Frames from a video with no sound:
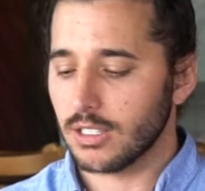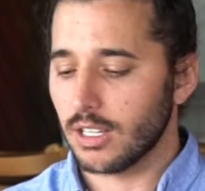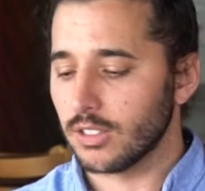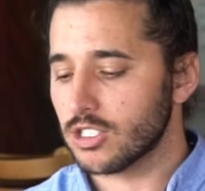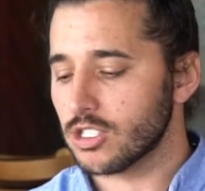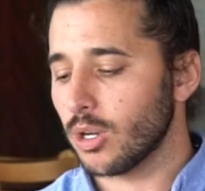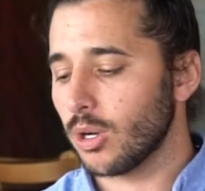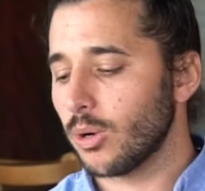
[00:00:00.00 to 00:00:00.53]
And
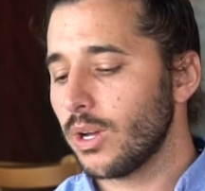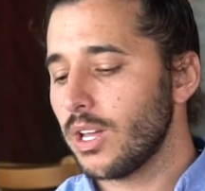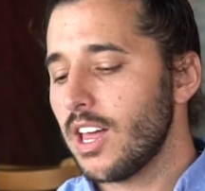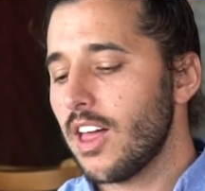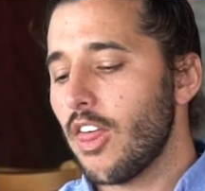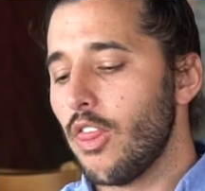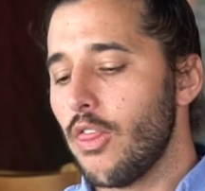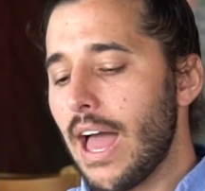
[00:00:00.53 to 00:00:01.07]
so
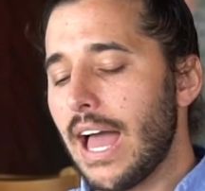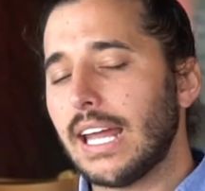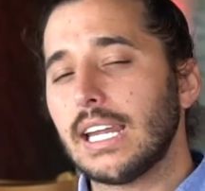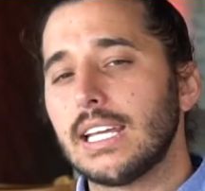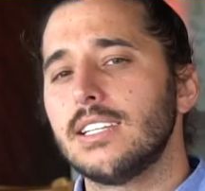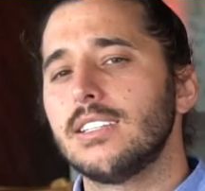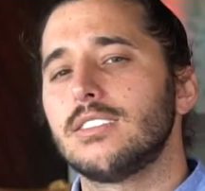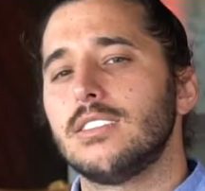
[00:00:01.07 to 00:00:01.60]
that
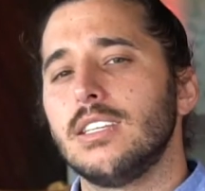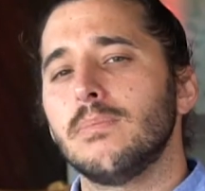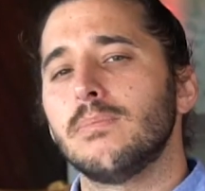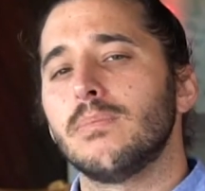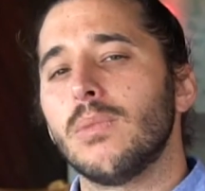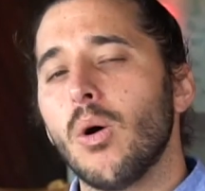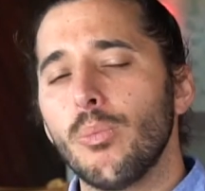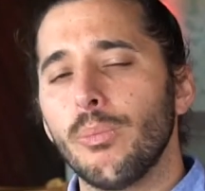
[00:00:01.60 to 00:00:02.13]
is the
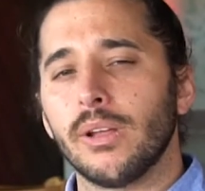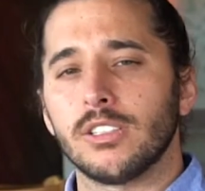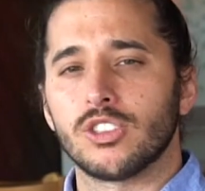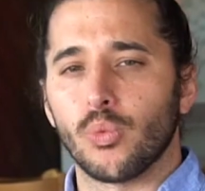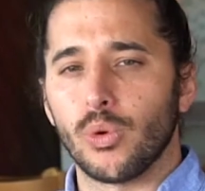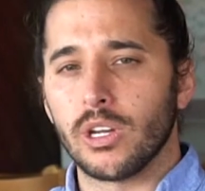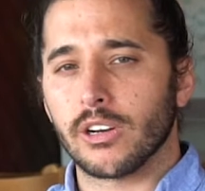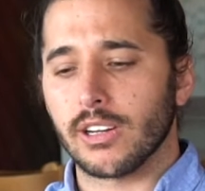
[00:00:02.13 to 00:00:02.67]
moment
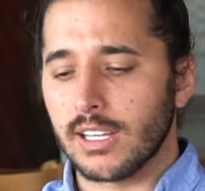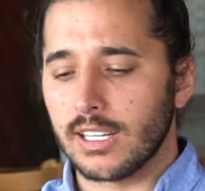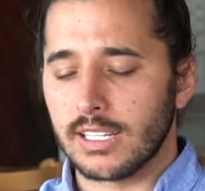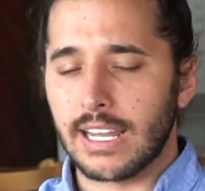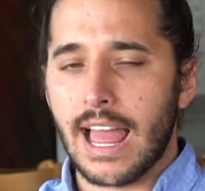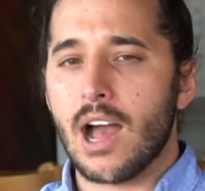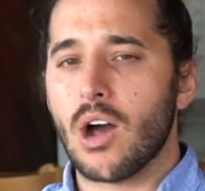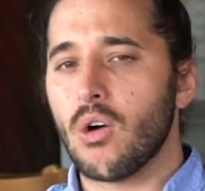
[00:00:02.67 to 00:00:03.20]
we are in
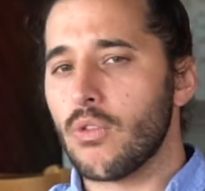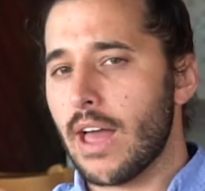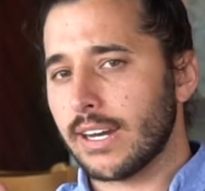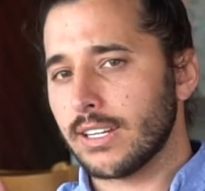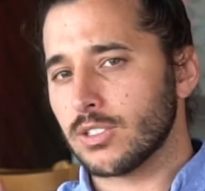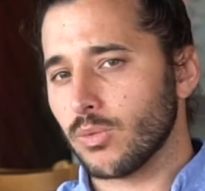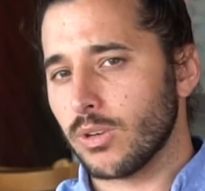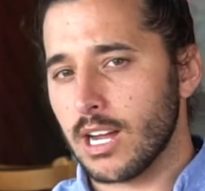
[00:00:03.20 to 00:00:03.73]
now. That
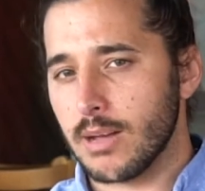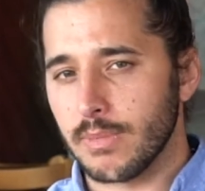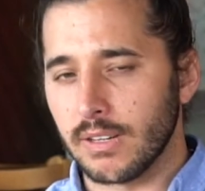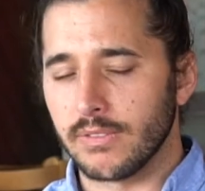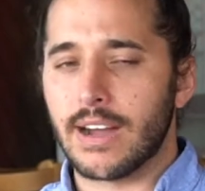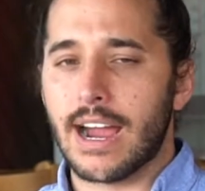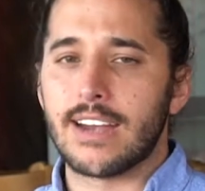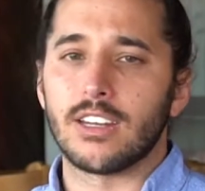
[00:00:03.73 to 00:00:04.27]
is what I'm
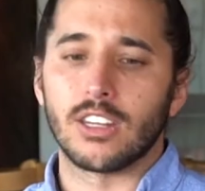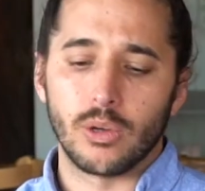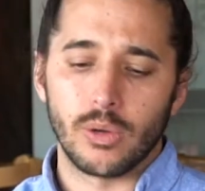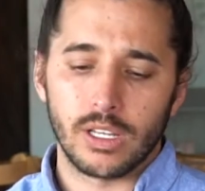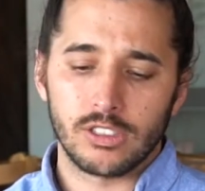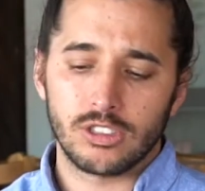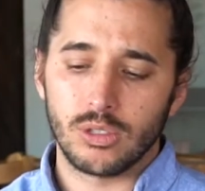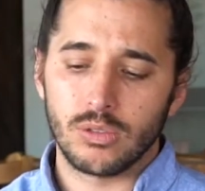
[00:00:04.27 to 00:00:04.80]
inviting you
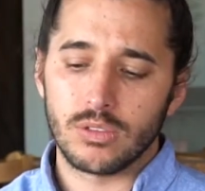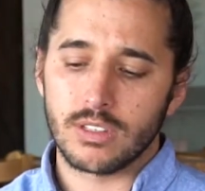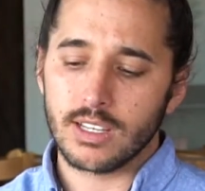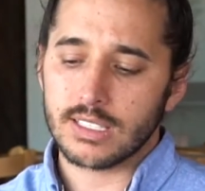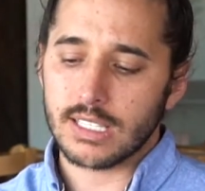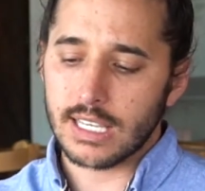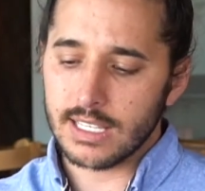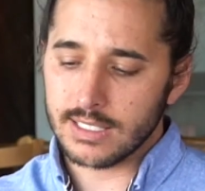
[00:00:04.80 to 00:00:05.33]
into.
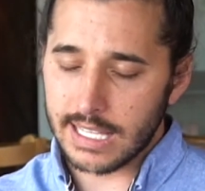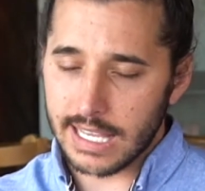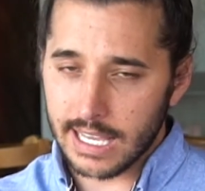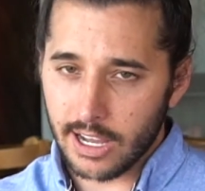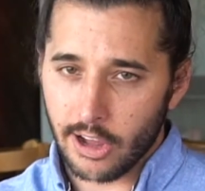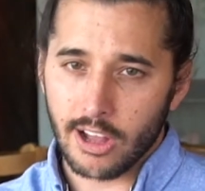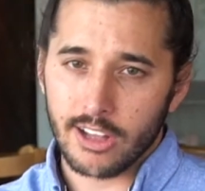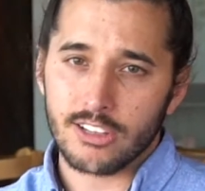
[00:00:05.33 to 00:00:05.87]
This is the
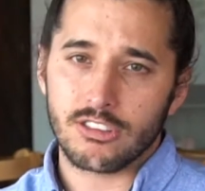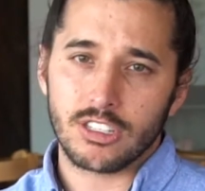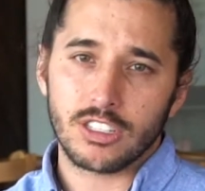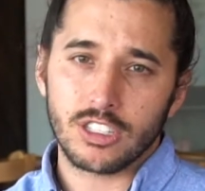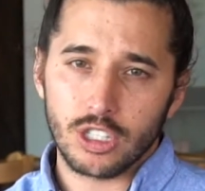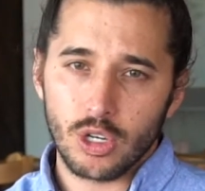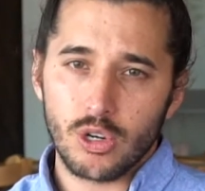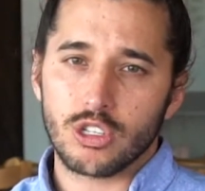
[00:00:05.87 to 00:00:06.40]

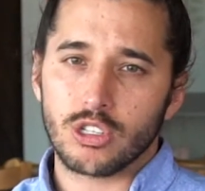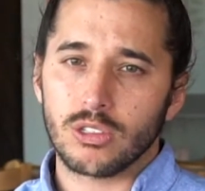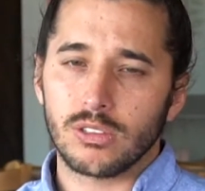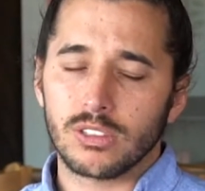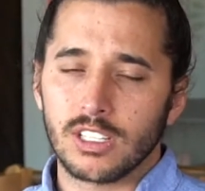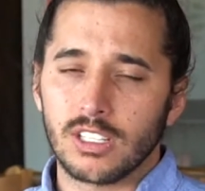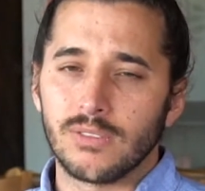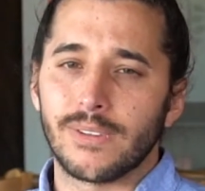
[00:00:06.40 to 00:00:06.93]
Constitutional
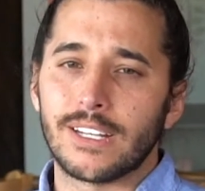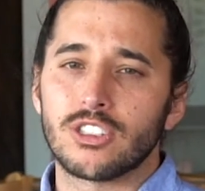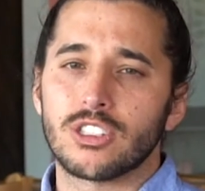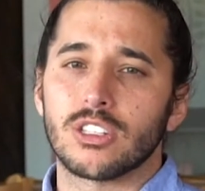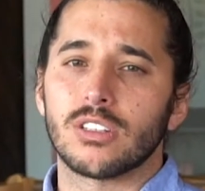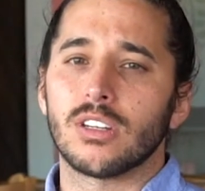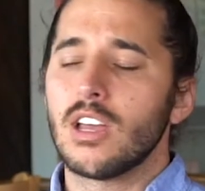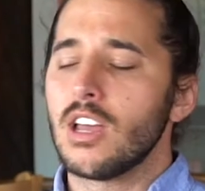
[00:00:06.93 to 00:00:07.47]
Convention